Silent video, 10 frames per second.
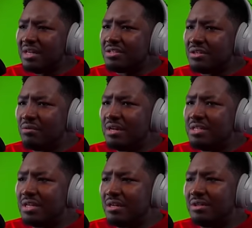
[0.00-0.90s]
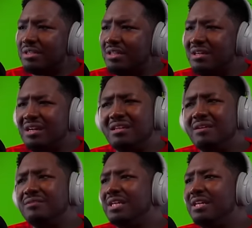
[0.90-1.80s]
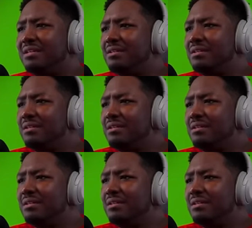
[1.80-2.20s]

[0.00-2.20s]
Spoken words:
Oh, that's a great shot right there. I love that.